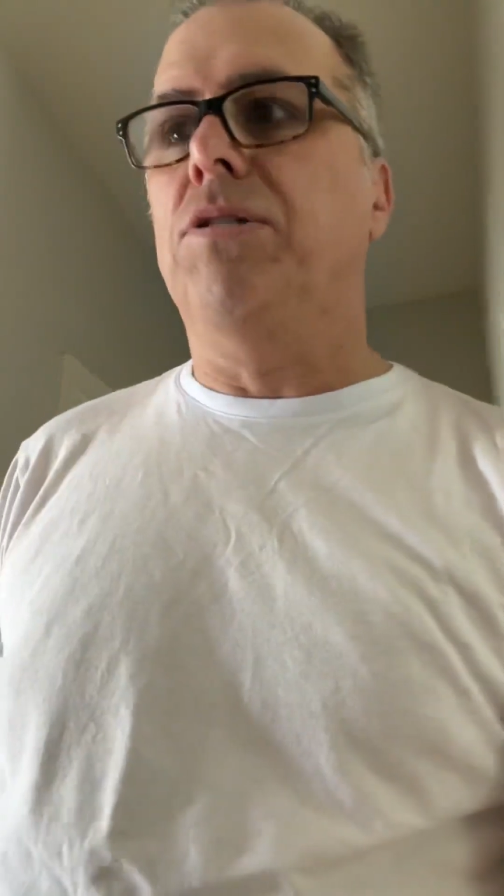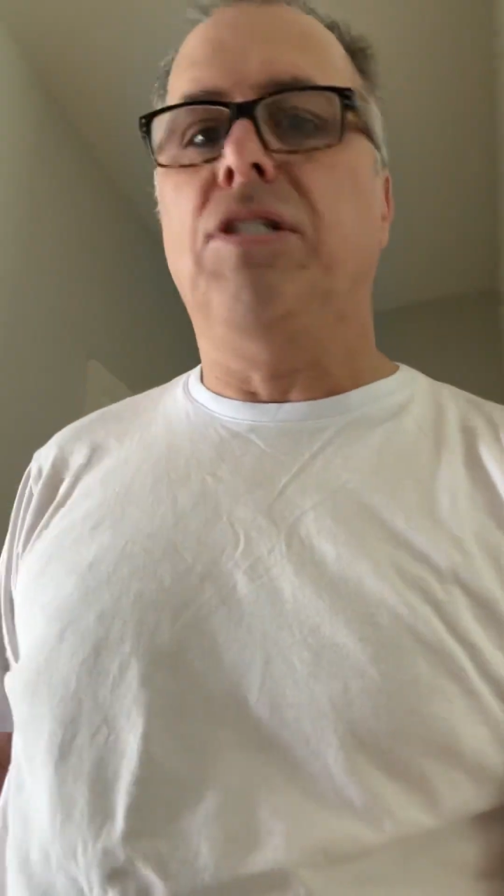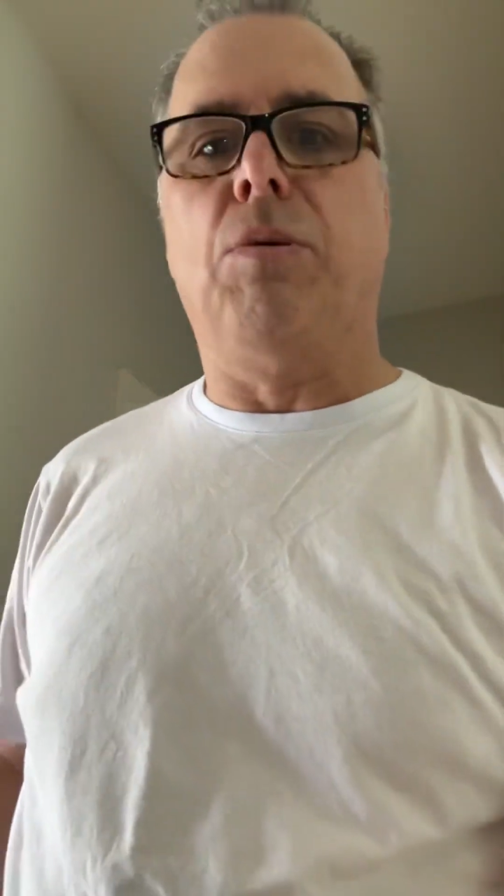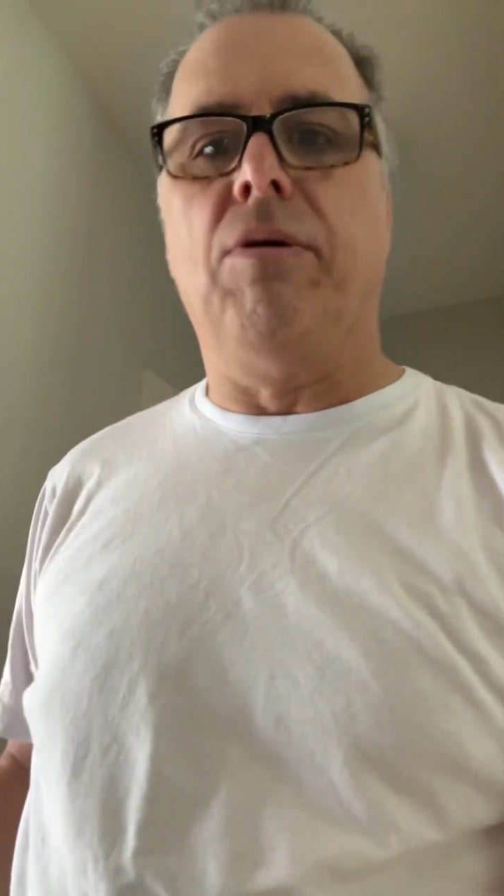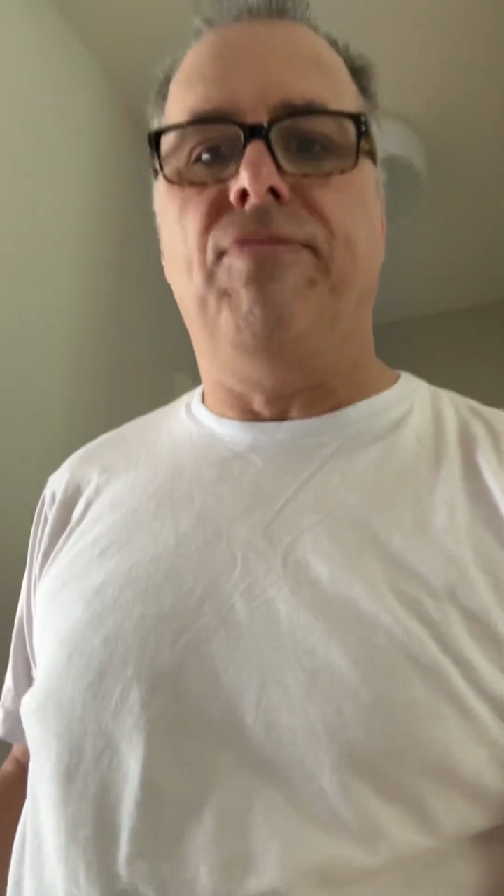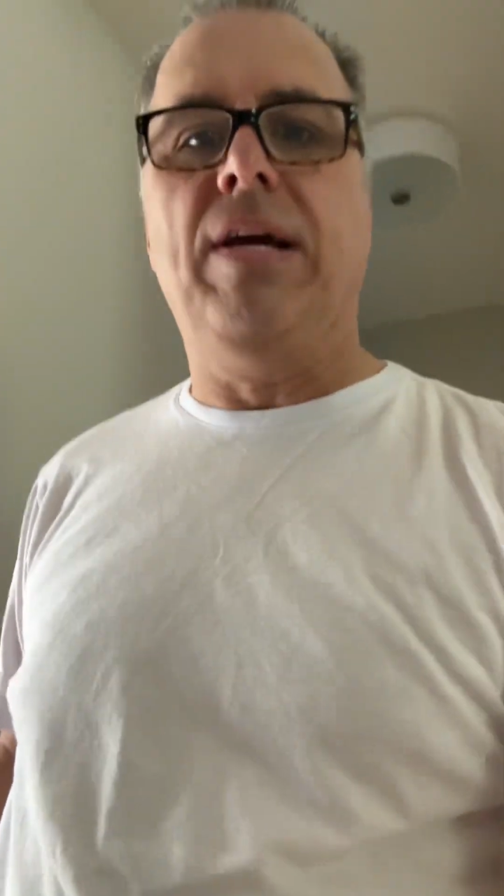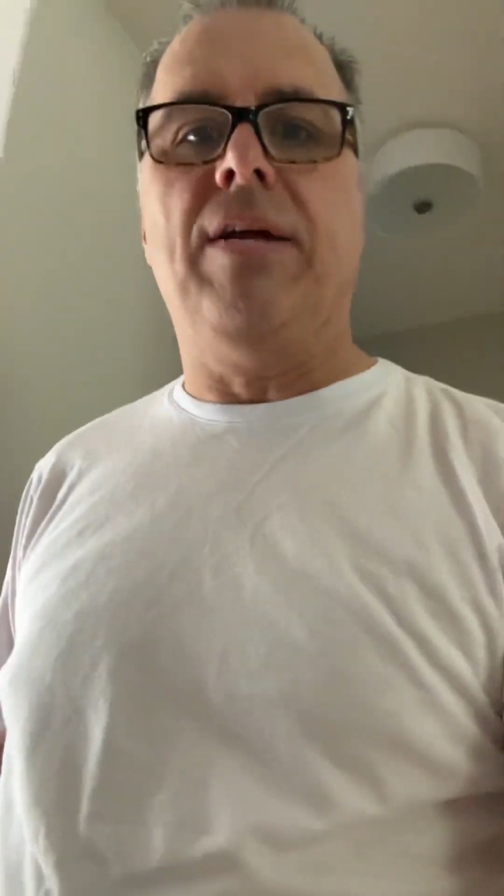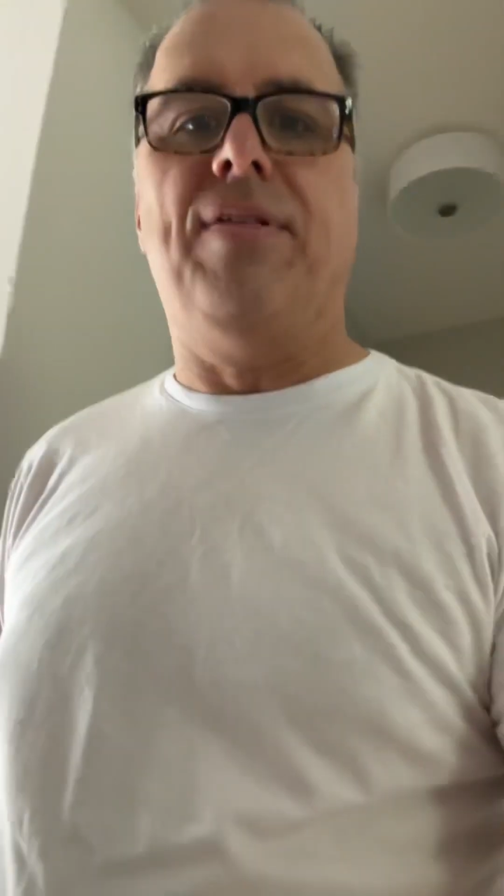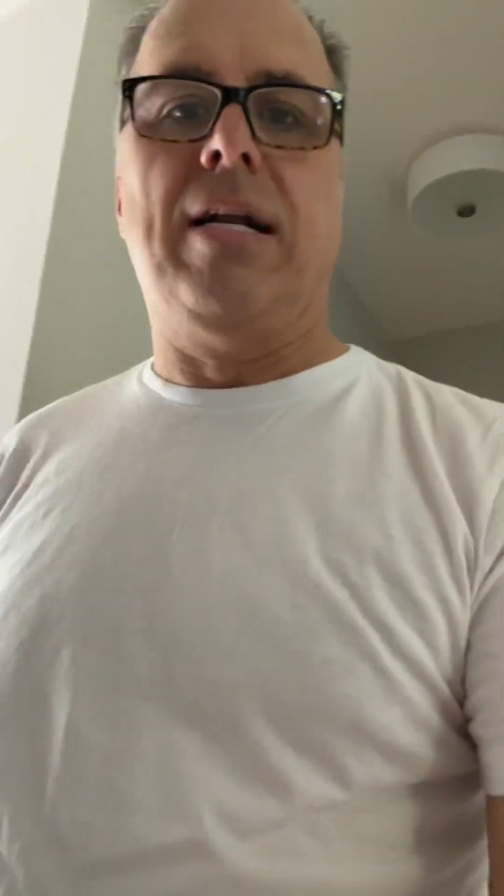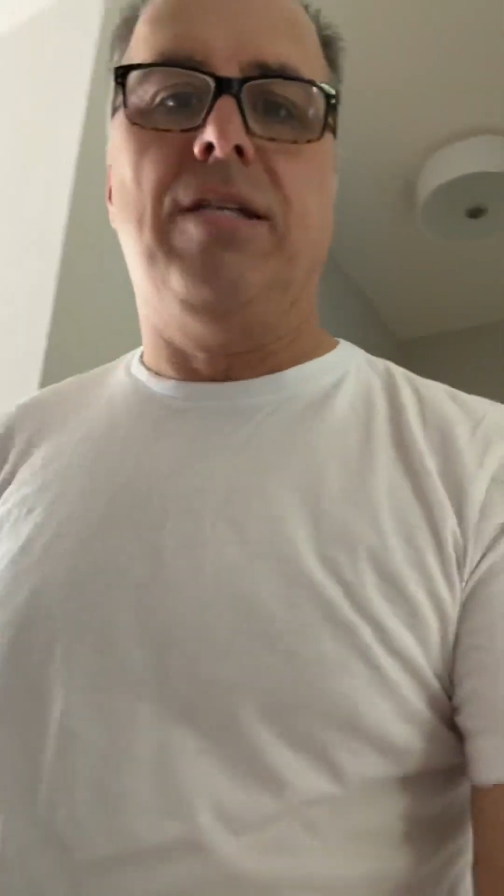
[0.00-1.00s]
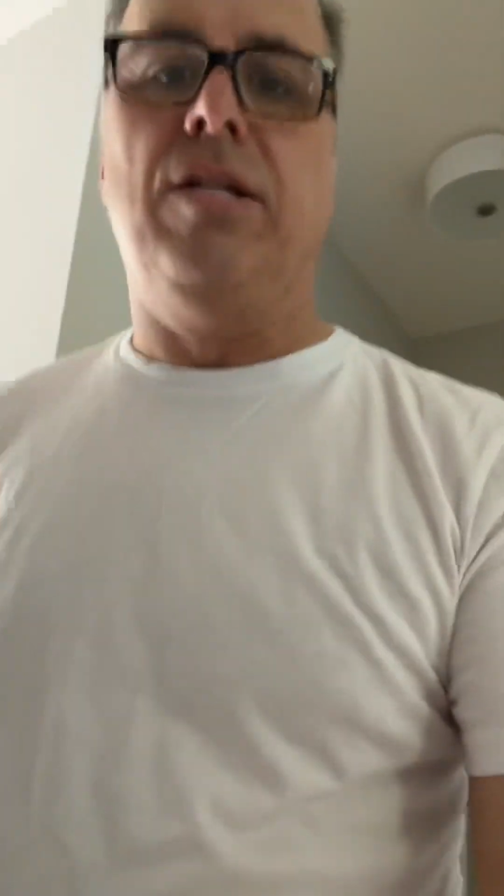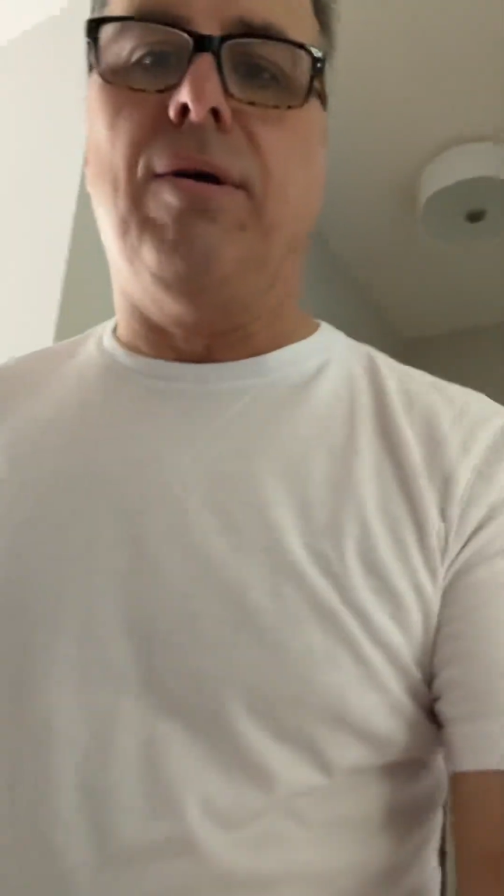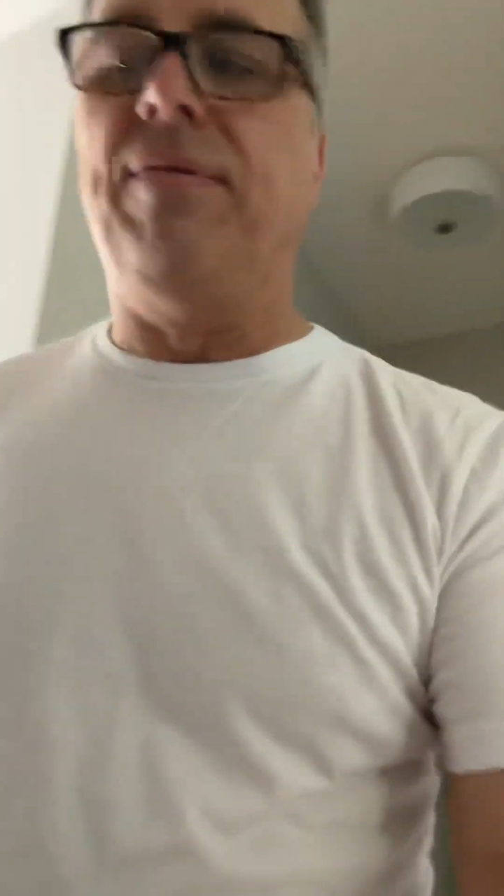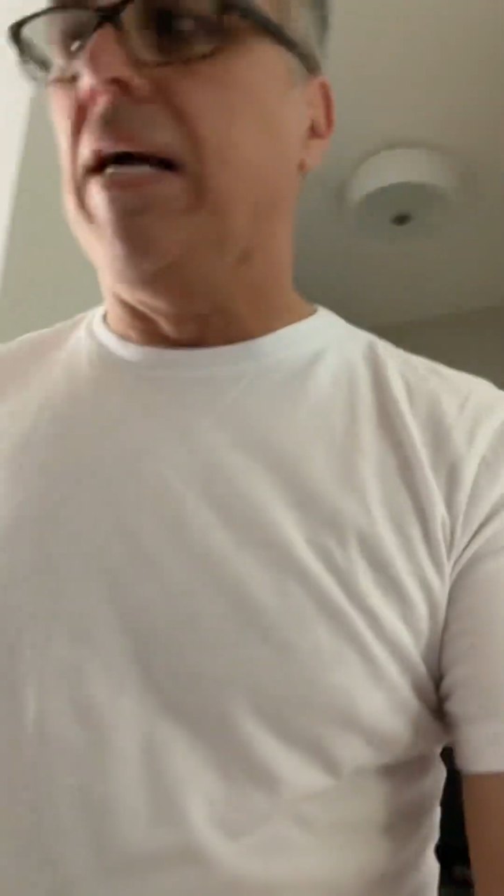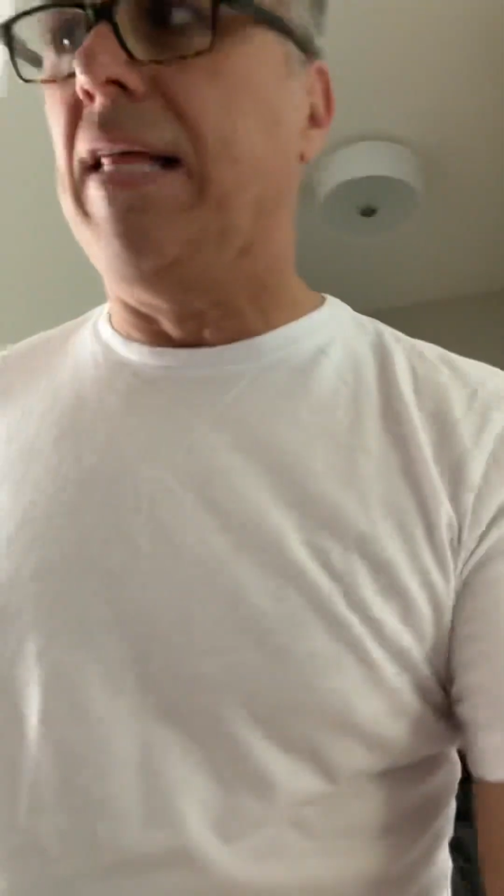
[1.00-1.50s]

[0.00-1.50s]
square feet of that to do. I've got